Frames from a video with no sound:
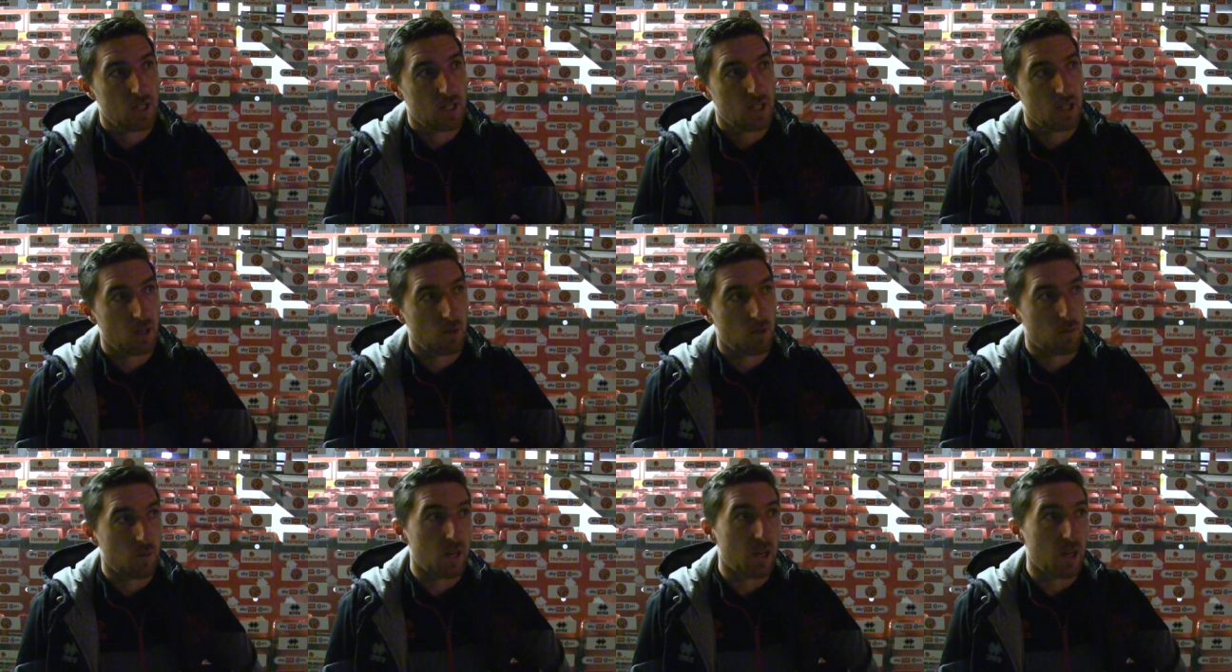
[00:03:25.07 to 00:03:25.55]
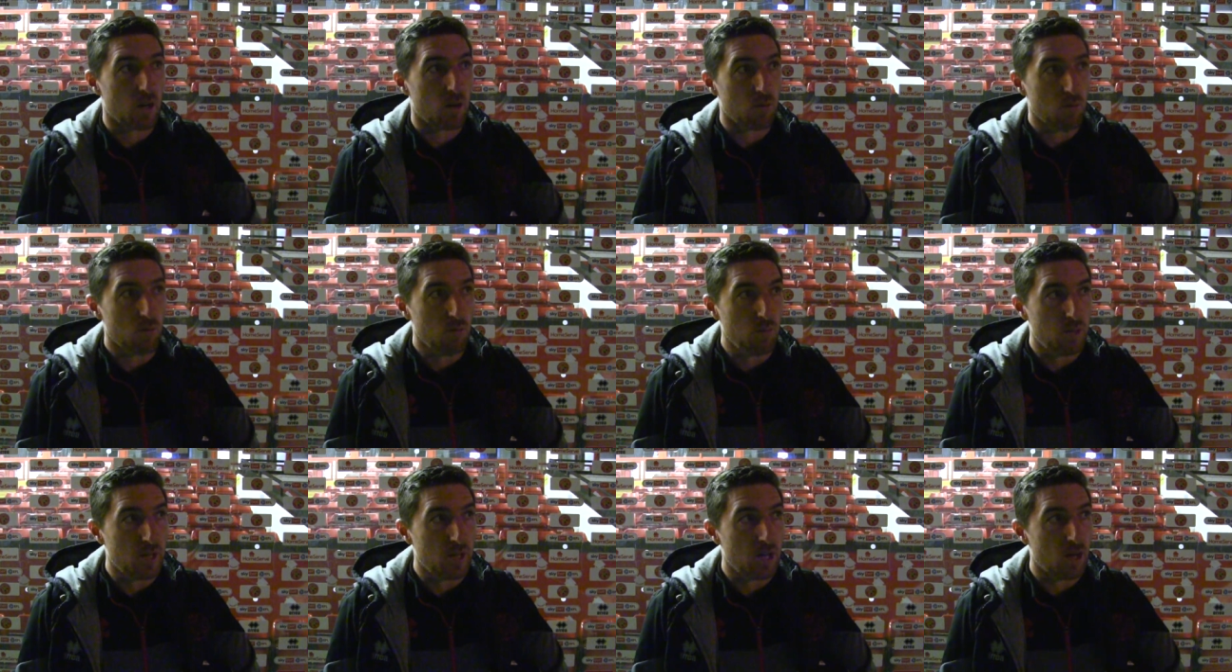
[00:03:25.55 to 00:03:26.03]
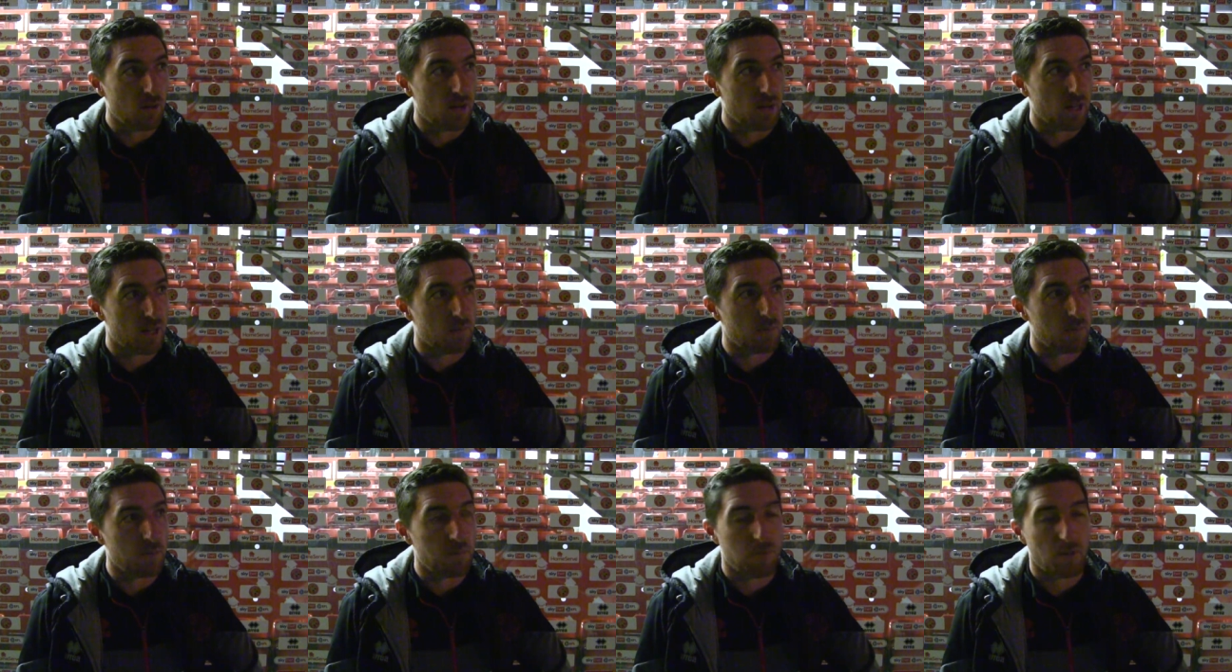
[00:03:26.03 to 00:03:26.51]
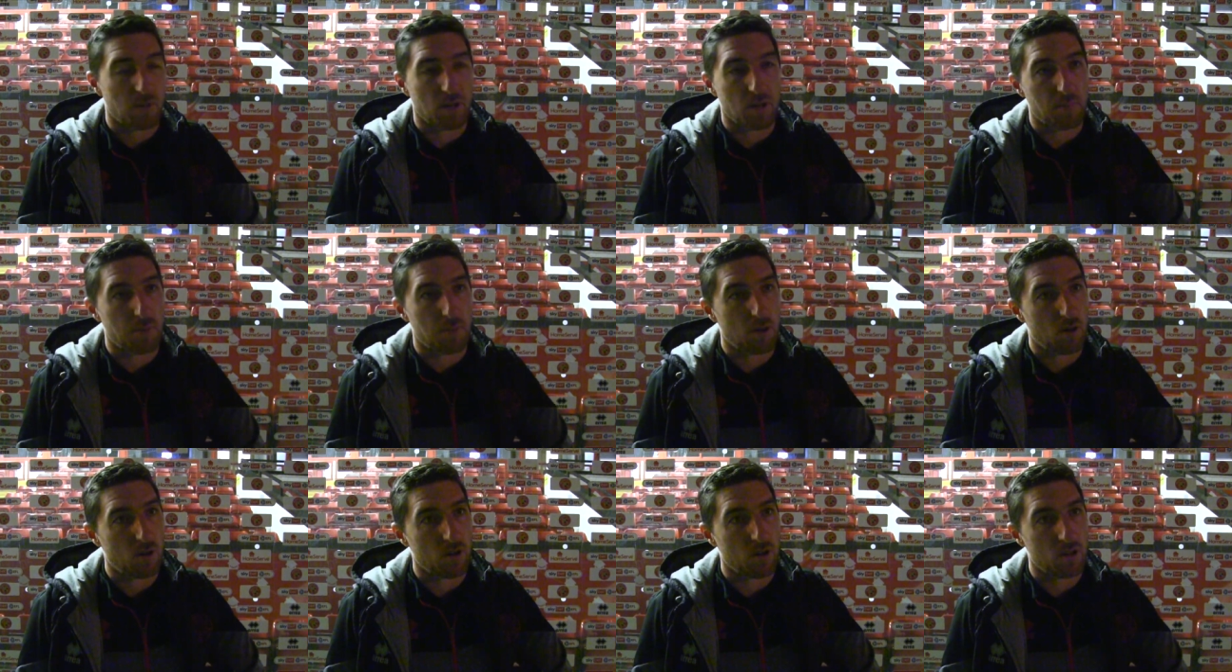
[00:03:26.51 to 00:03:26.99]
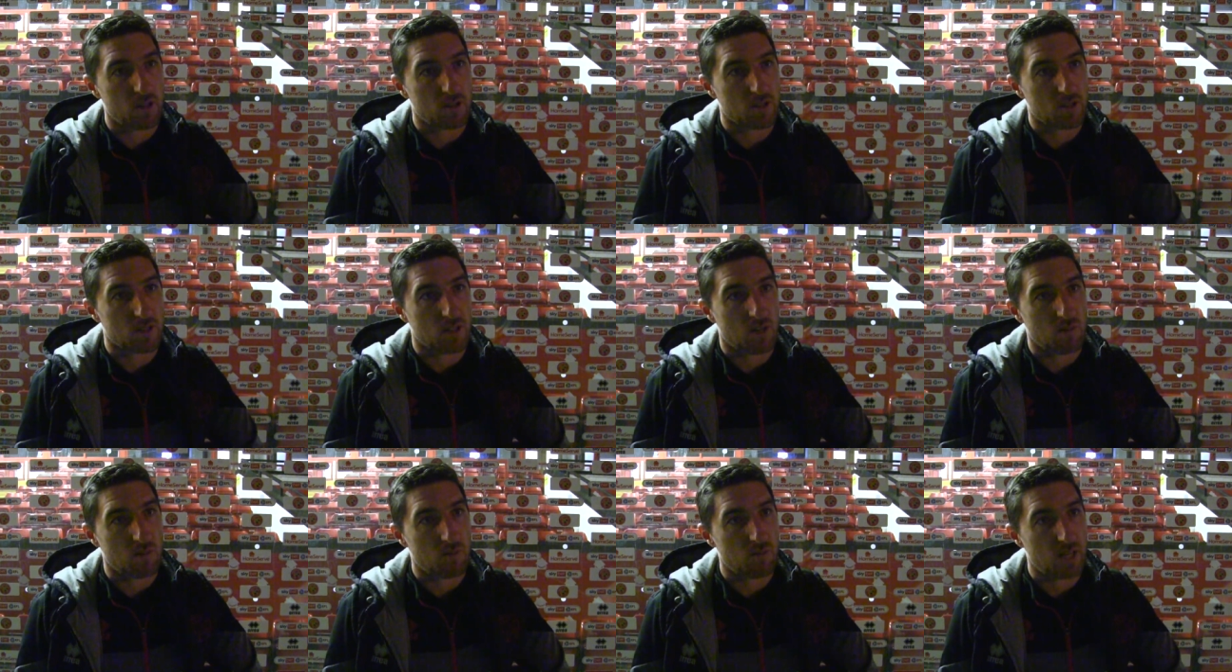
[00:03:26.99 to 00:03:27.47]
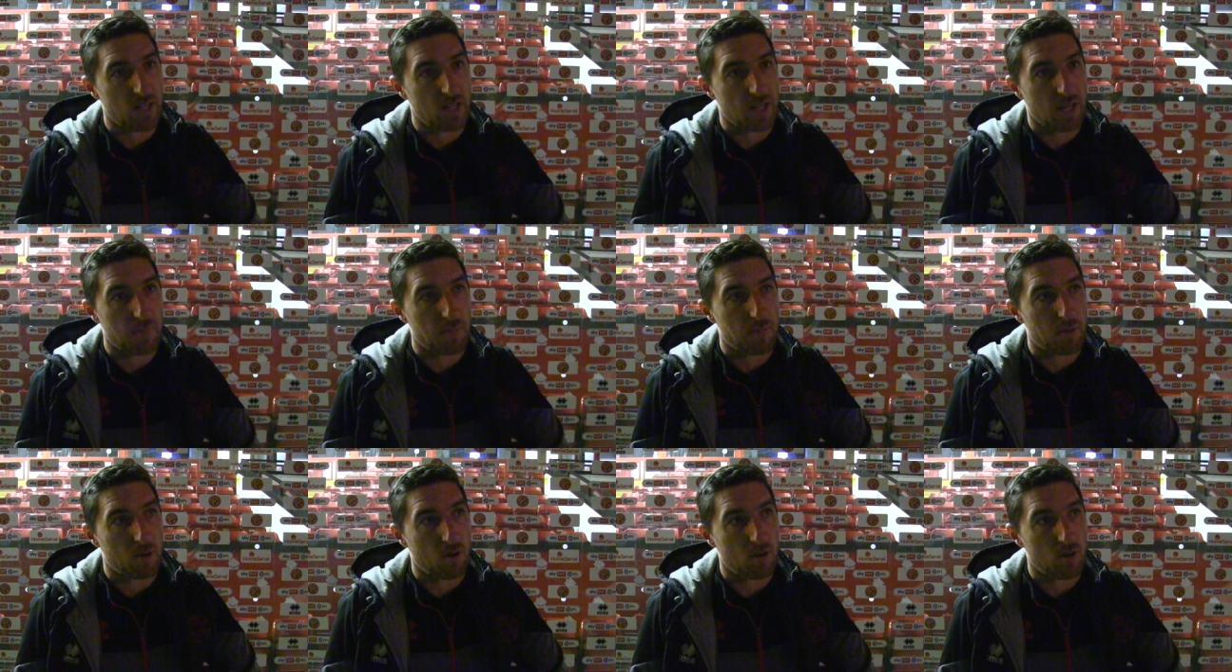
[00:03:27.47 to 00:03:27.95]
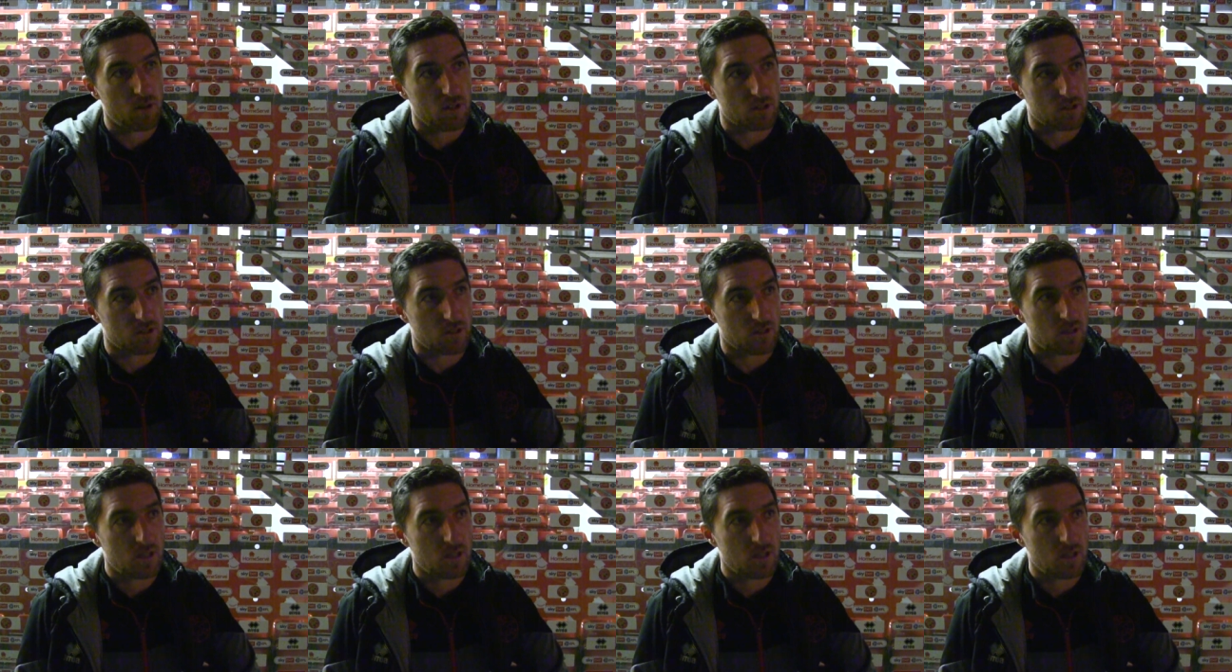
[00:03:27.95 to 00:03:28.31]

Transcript: you know, we know they can be brilliant behind us and really get behind us.